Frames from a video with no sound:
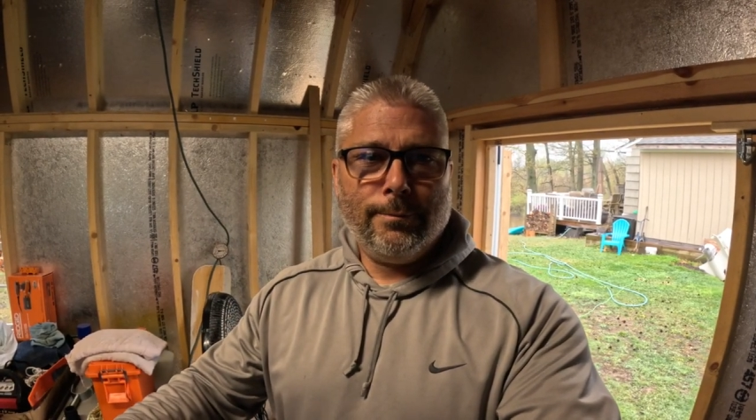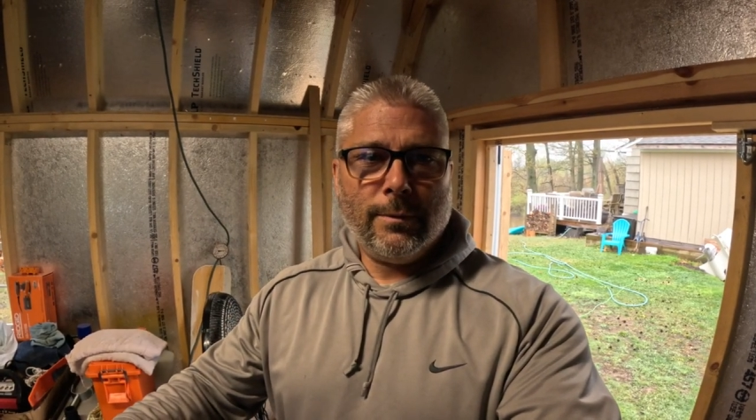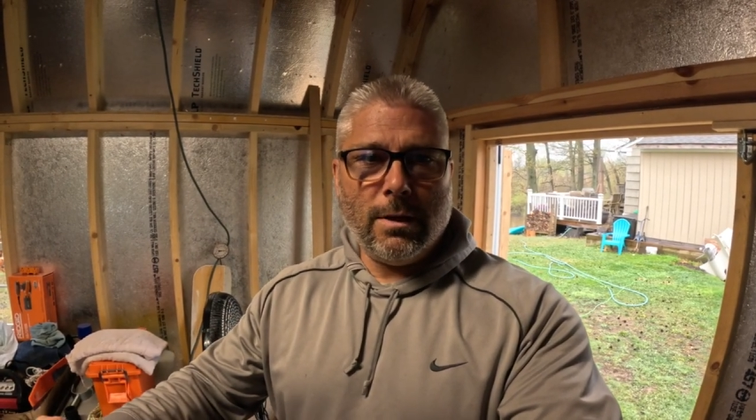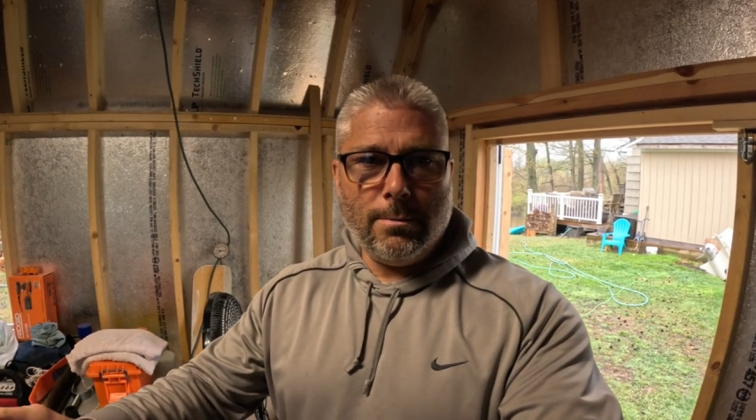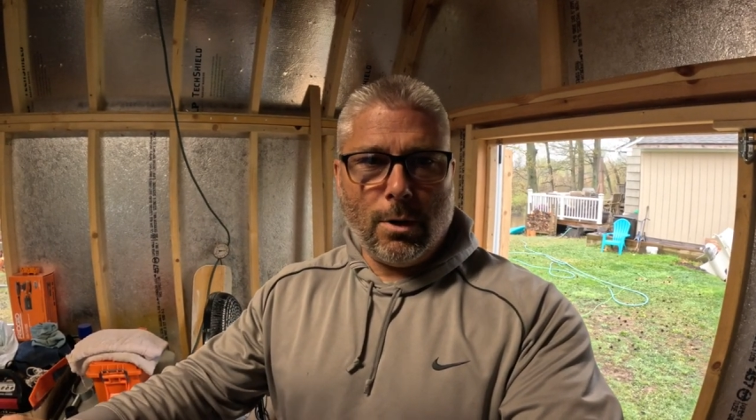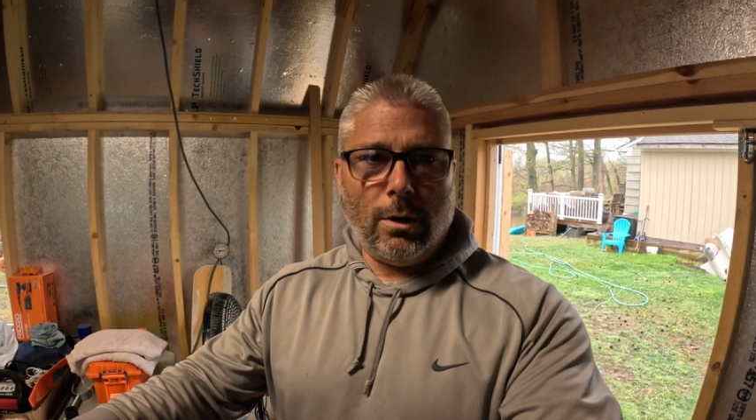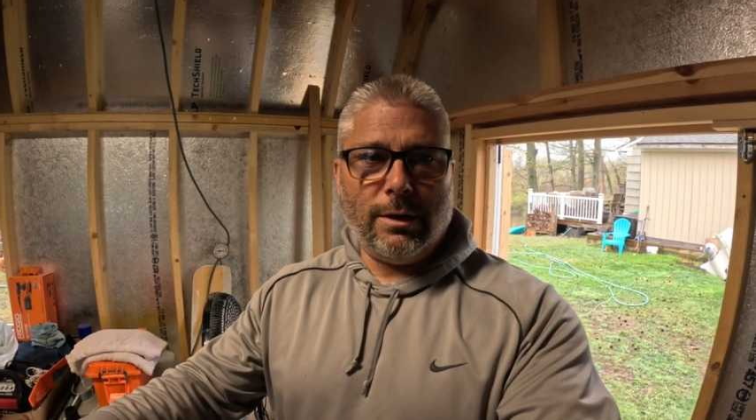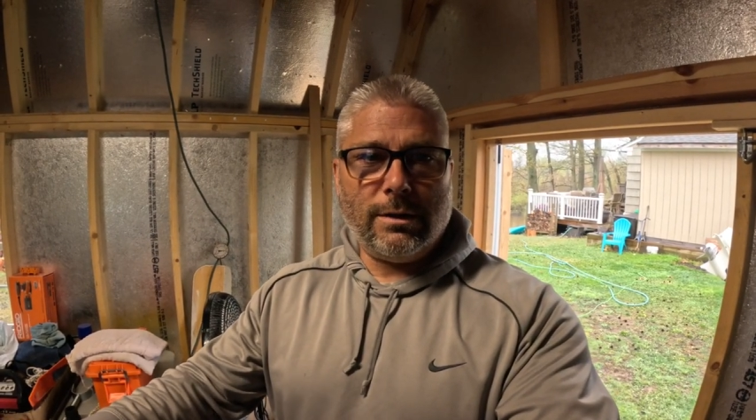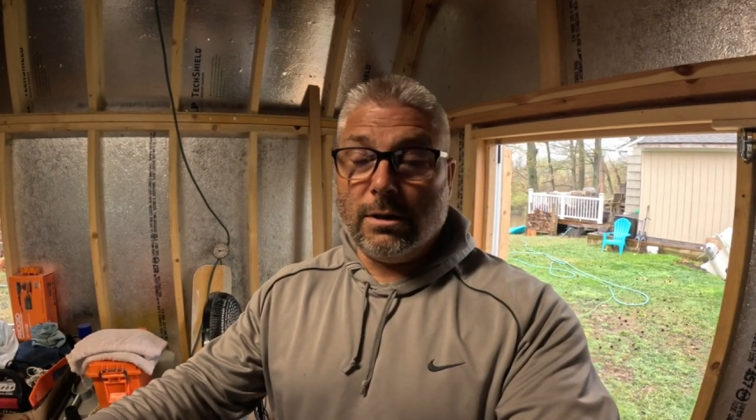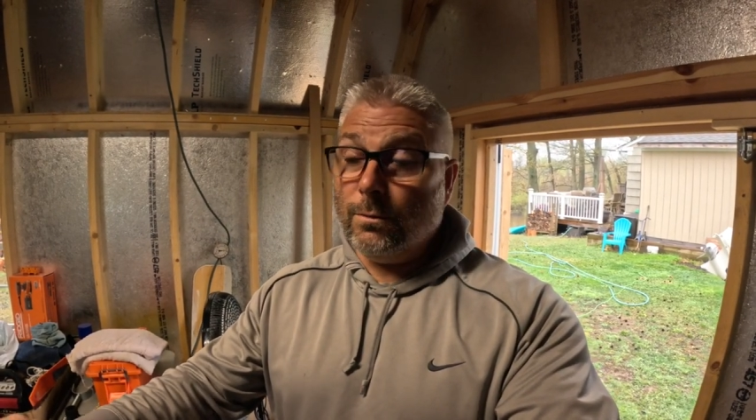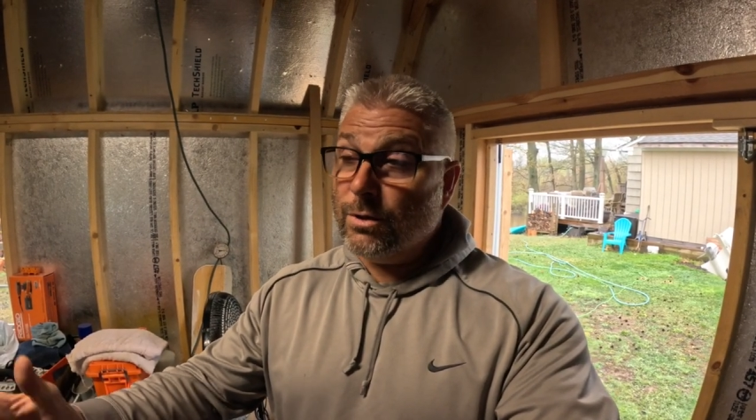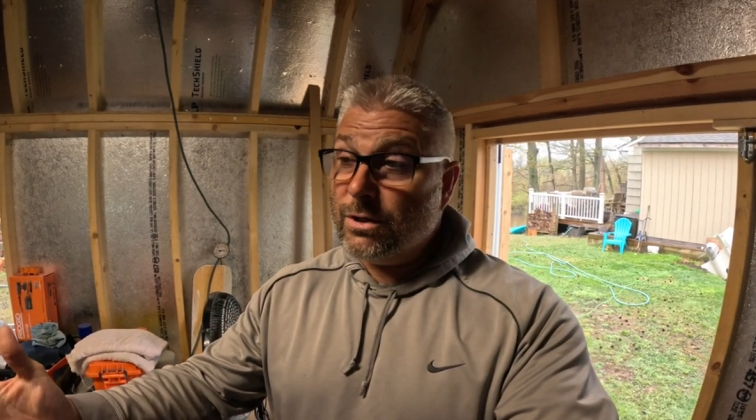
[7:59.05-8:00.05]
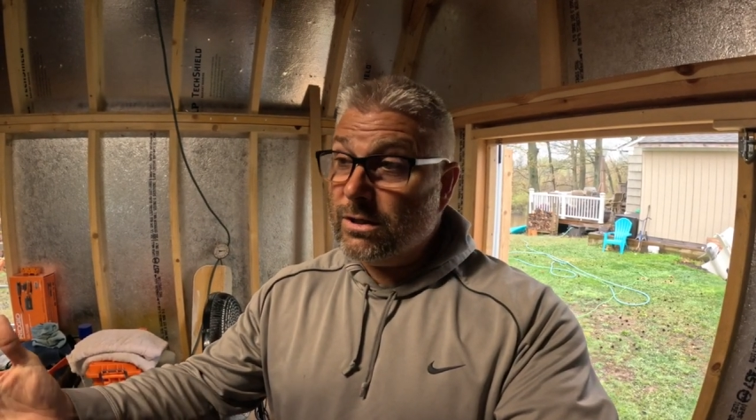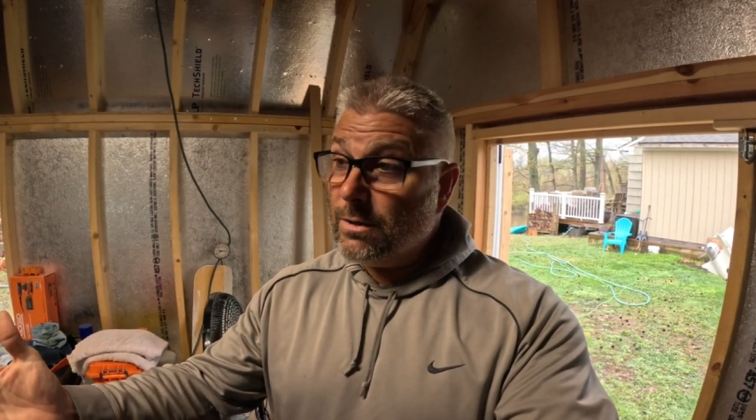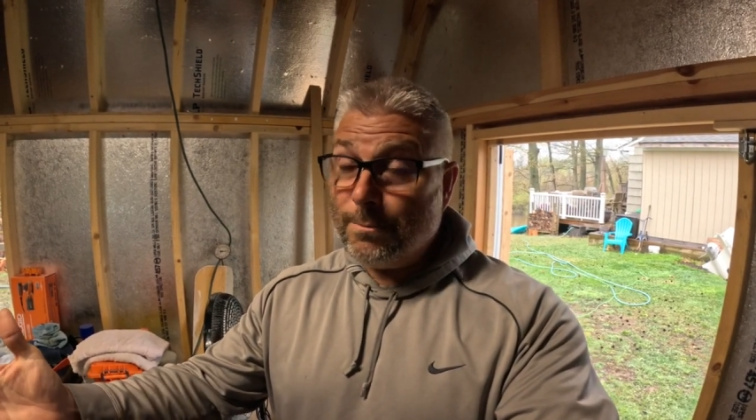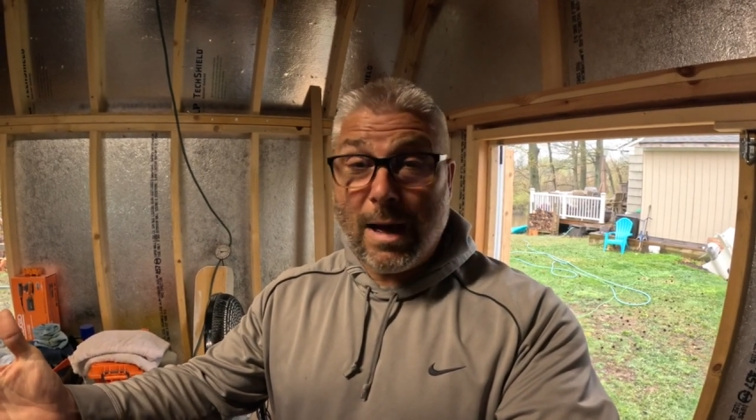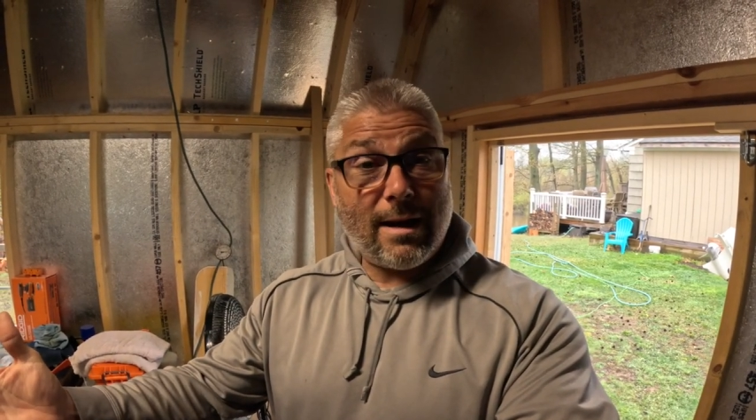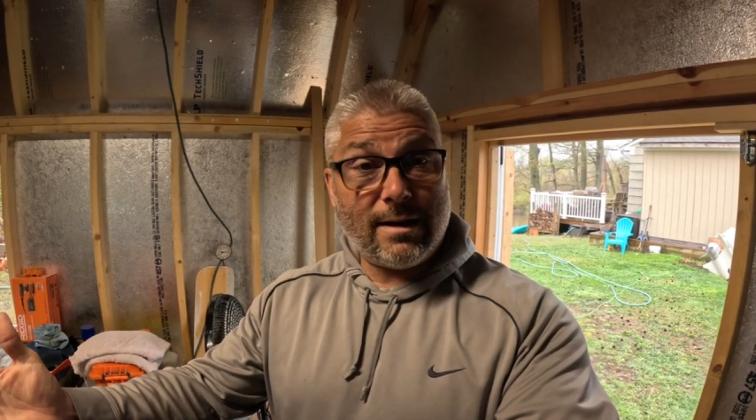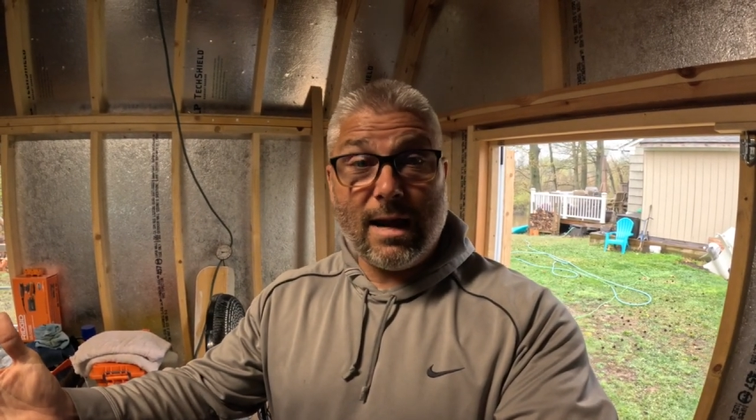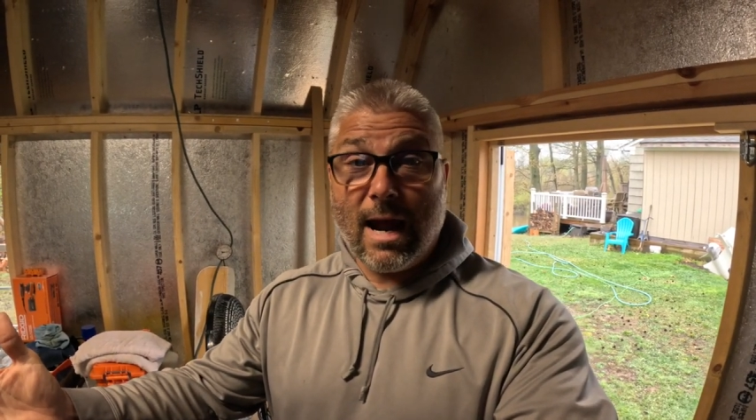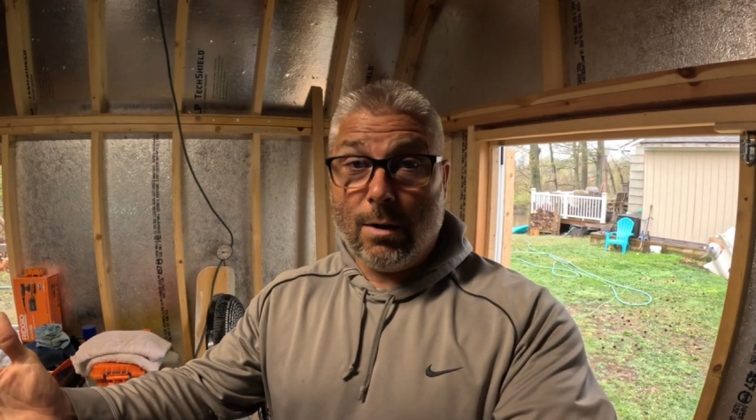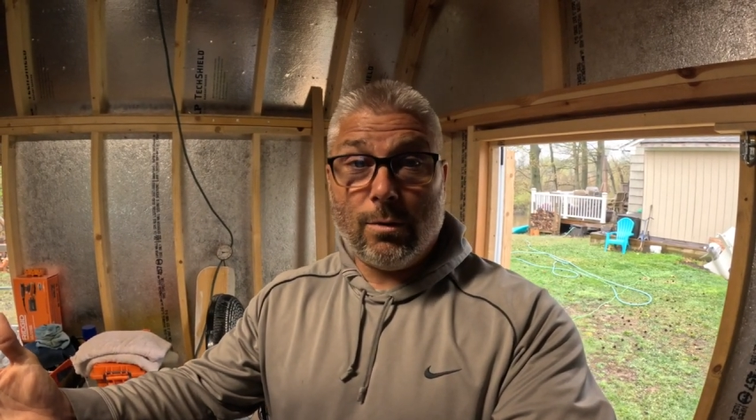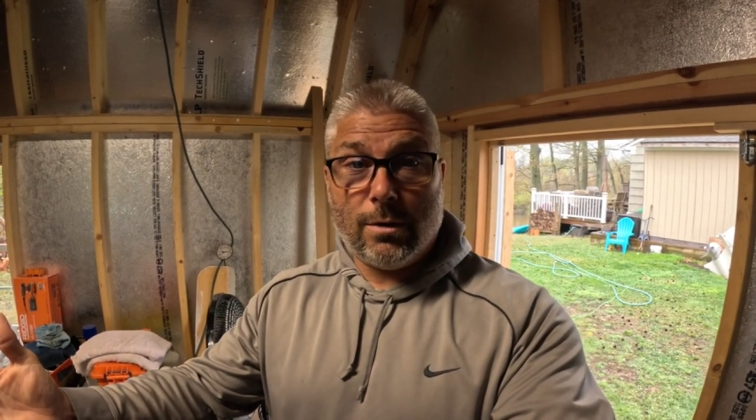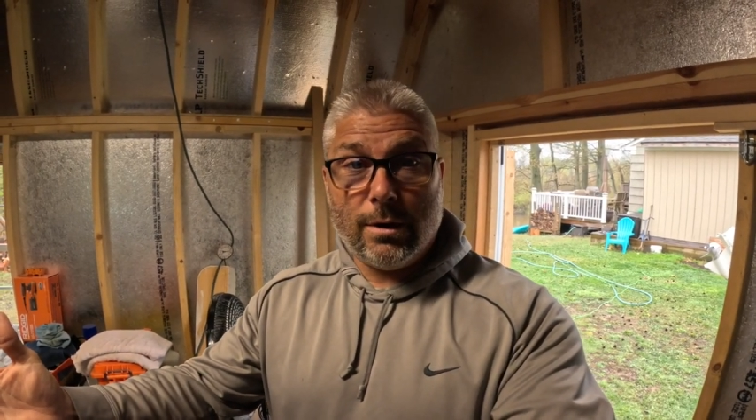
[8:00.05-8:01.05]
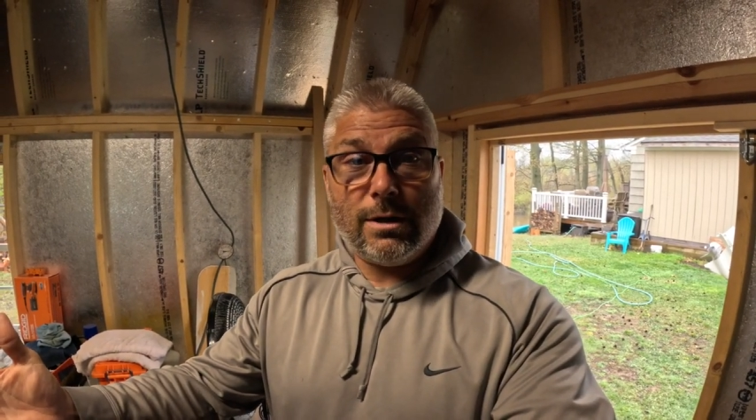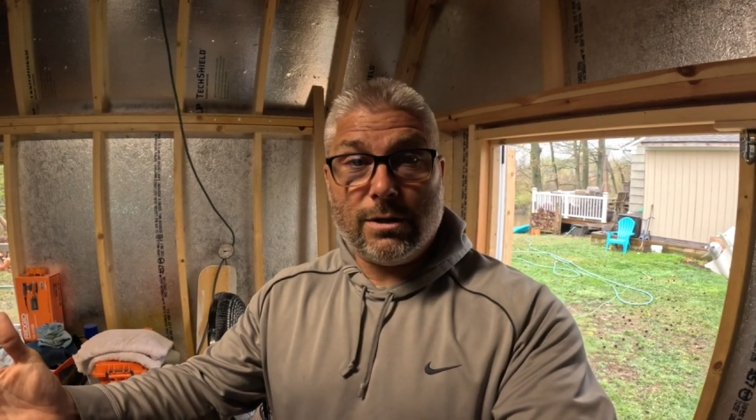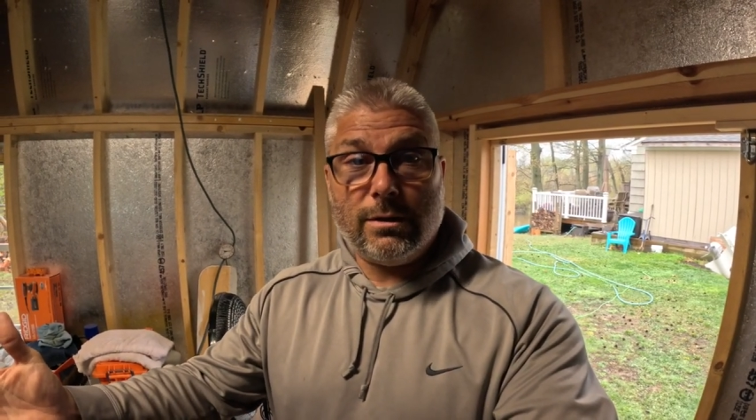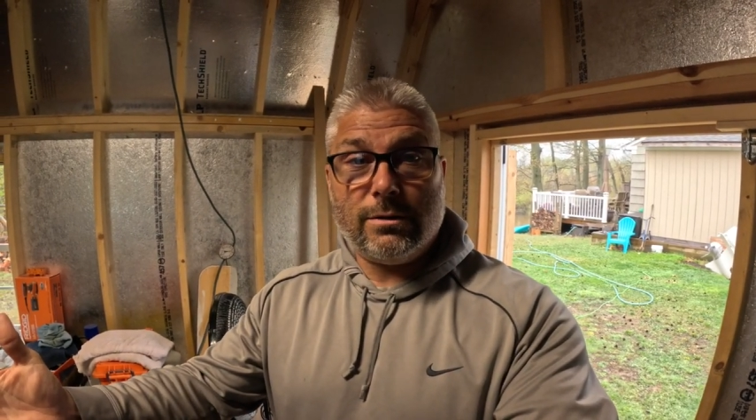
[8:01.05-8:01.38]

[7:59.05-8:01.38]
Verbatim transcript: in Burlington, which is about an hour and